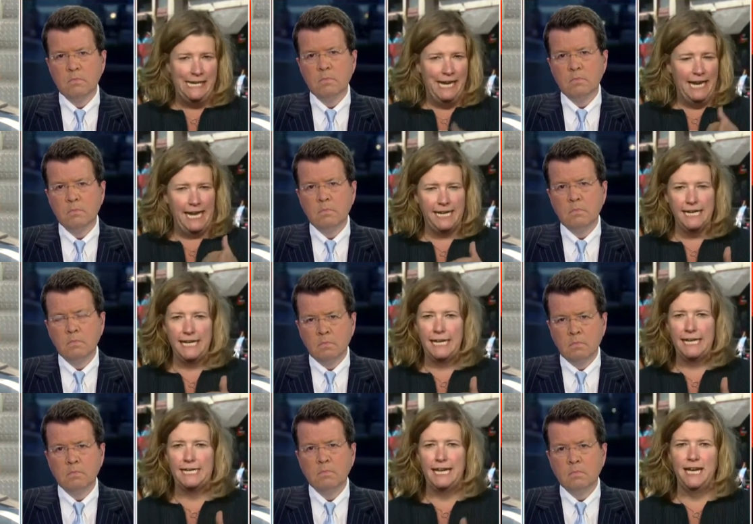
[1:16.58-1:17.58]
Speaker 1: he can get
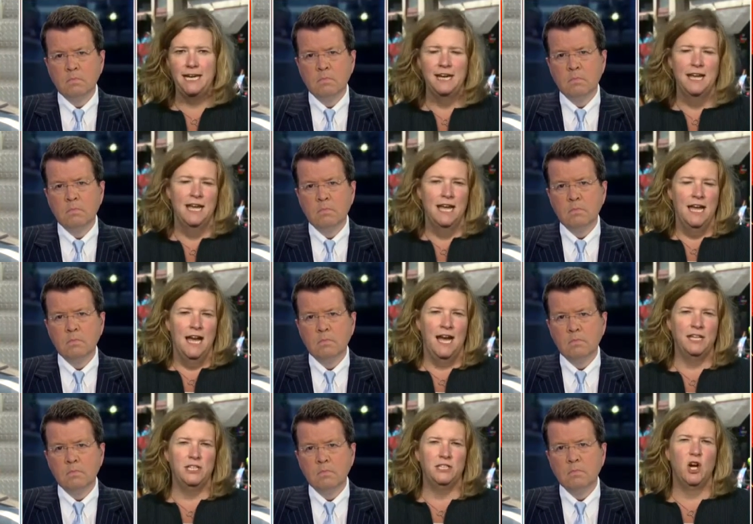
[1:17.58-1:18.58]
it done.
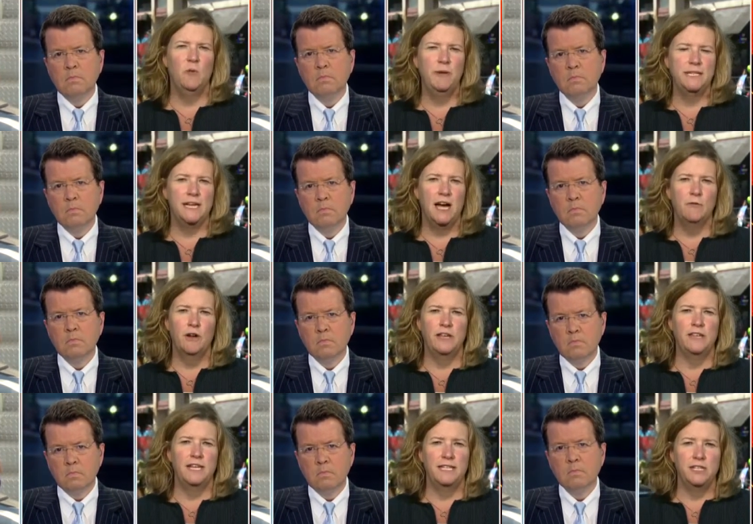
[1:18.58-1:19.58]
I just hope he's not one
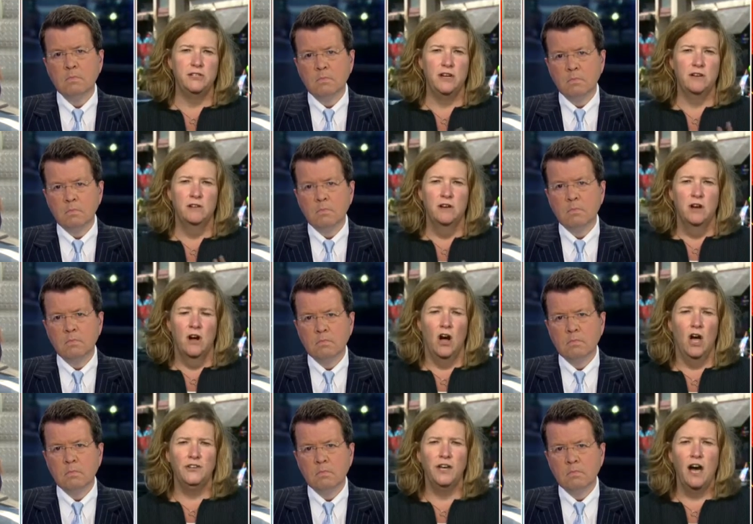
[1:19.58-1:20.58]
of these, you know,
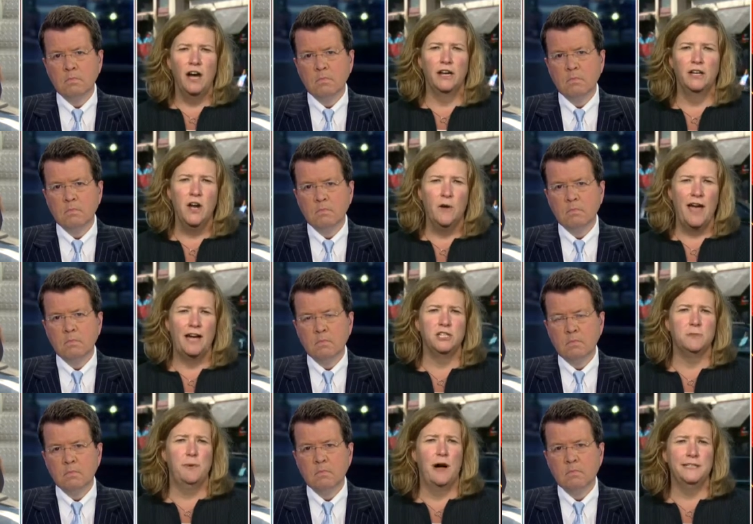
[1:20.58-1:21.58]
all talk, no
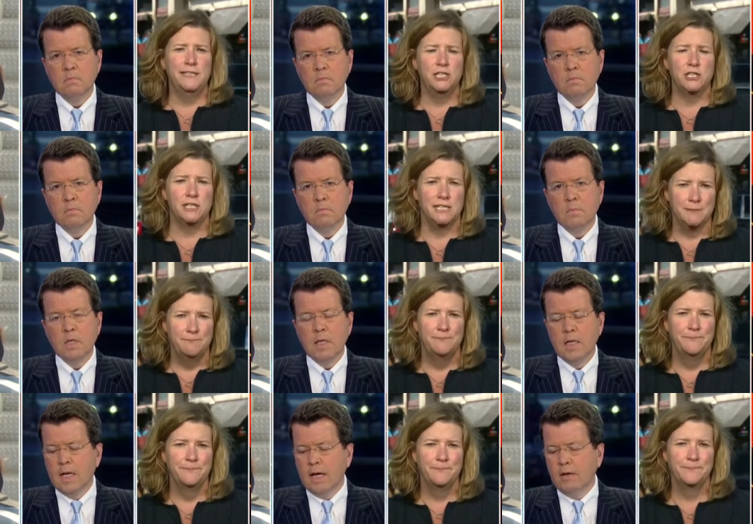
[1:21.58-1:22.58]
action politicians.
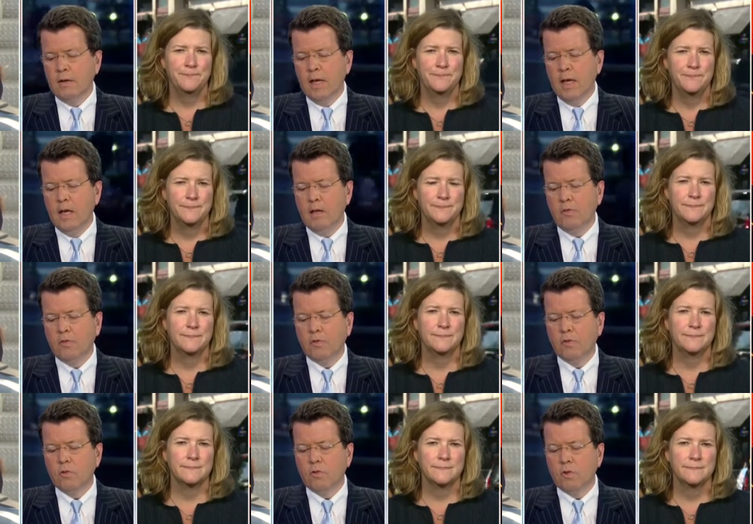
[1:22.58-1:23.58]
Speaker 2: Now, he has
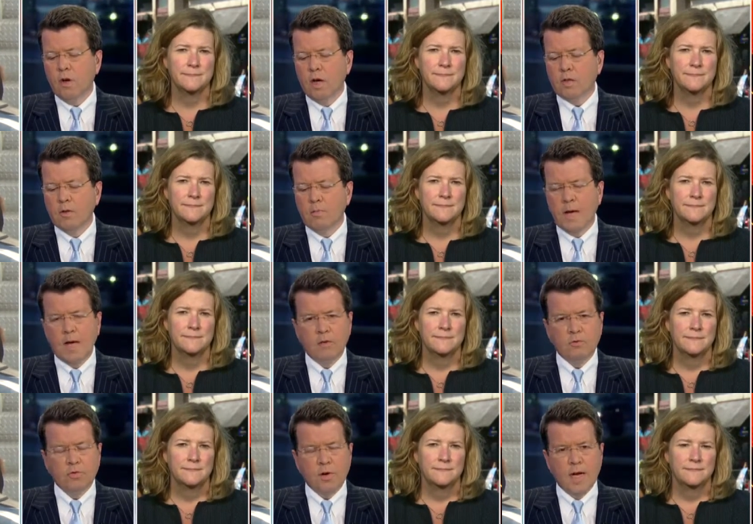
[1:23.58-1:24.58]
talked about
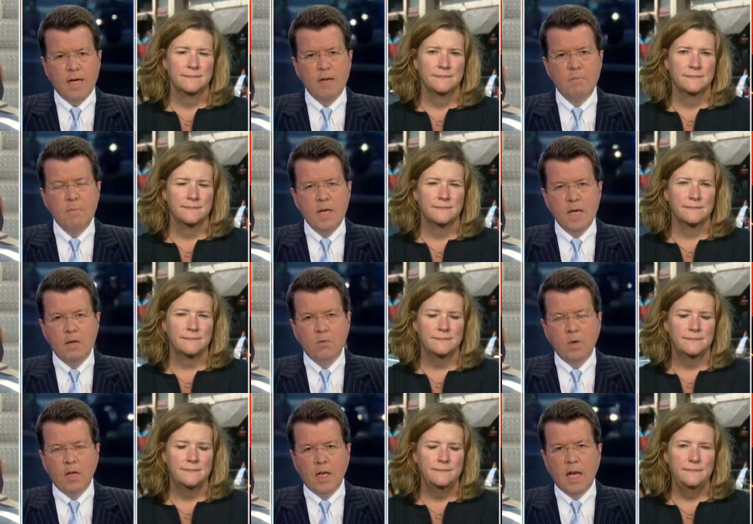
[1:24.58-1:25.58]
trying to meet
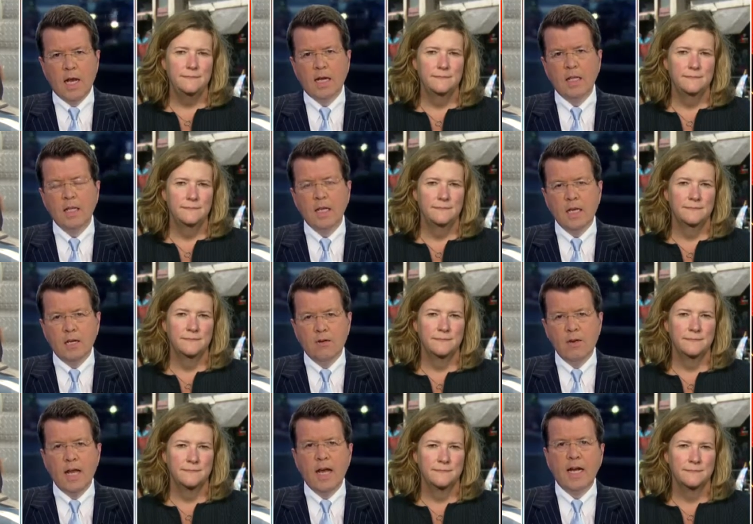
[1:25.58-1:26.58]
with a lot of the
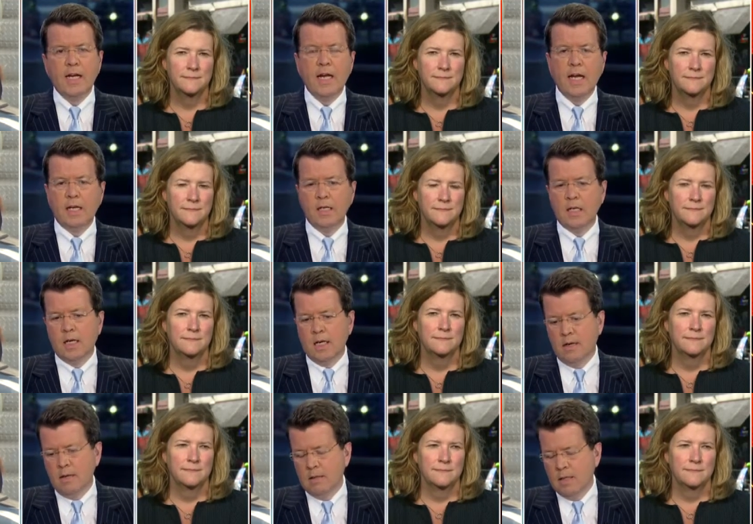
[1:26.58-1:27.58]
internet and
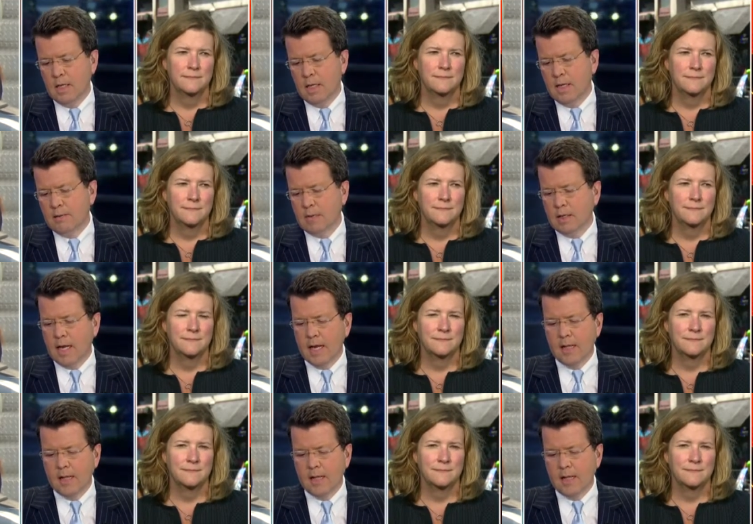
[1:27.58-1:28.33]
uh, a lot